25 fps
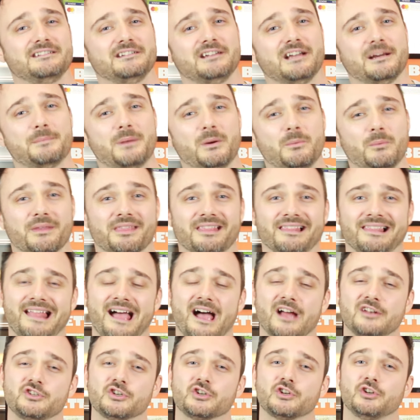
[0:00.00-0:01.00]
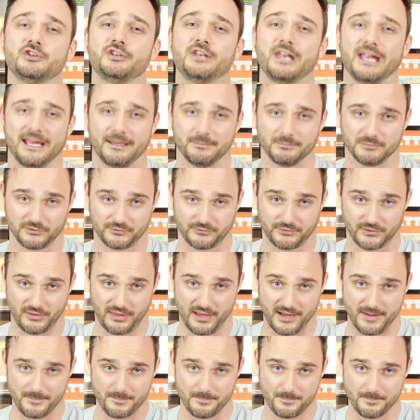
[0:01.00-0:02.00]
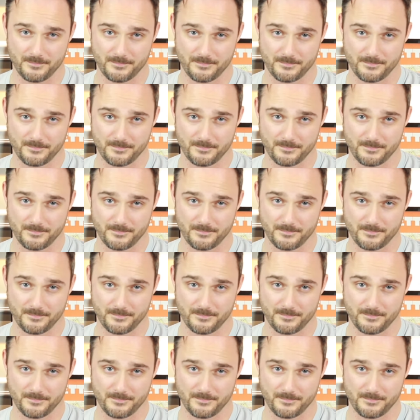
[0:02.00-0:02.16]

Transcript: and come up with logical names for them.